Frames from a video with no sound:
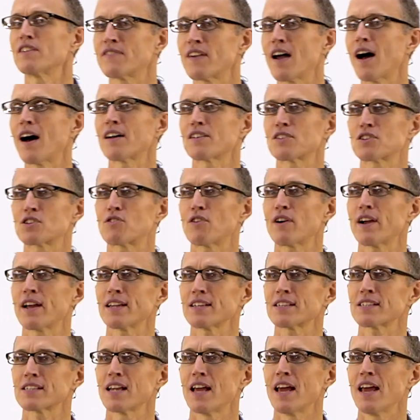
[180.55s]
of God's
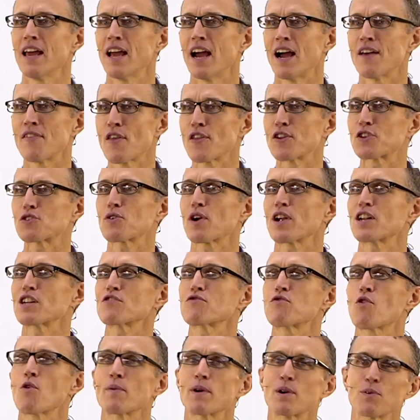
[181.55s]
grace, and then the
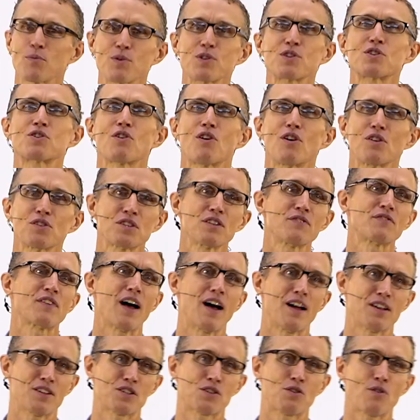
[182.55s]
transforming result of
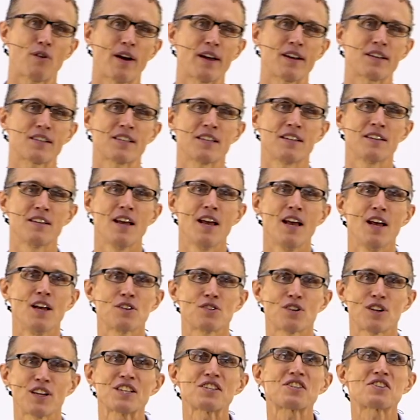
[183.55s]
God's grace. And
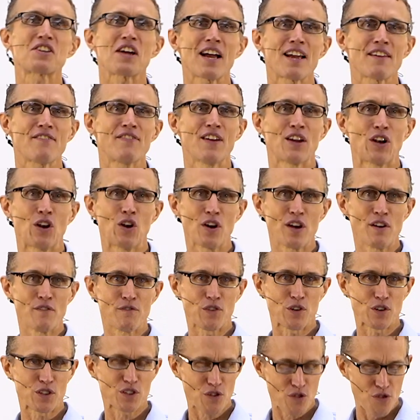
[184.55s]
so let's dive in. Look in
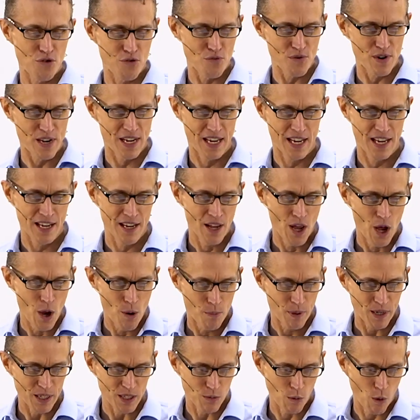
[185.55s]
verse 3,
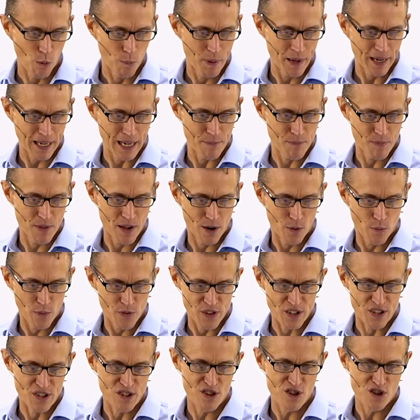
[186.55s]
because we'll pick up there
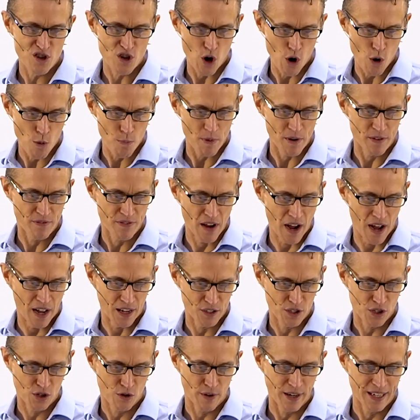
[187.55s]
with the scope of
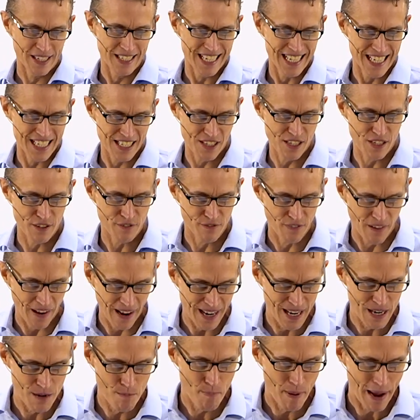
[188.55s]
God's grace. His
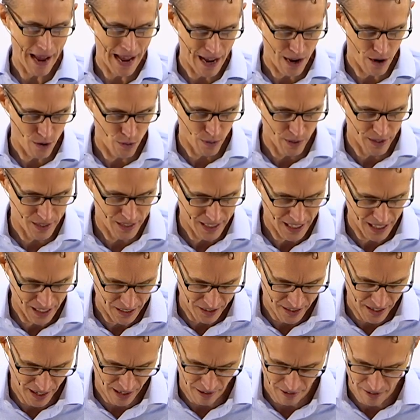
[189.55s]
divine power, it
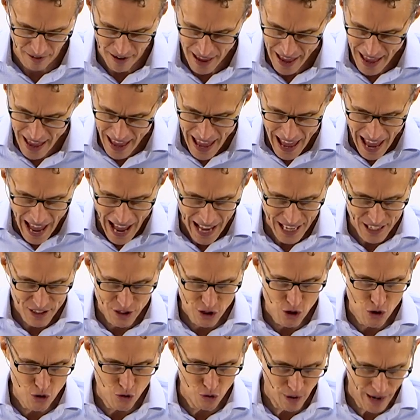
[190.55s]
says there,
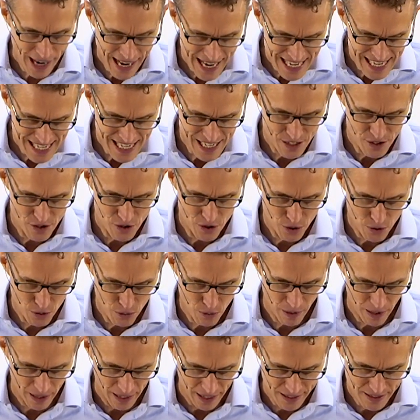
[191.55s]
has granted
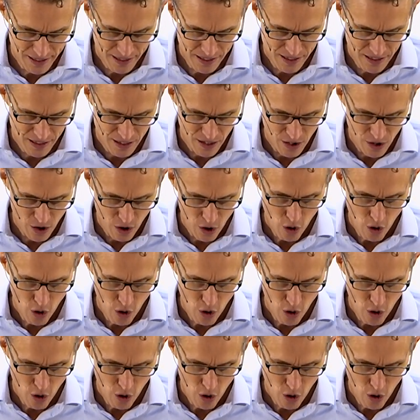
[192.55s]
to us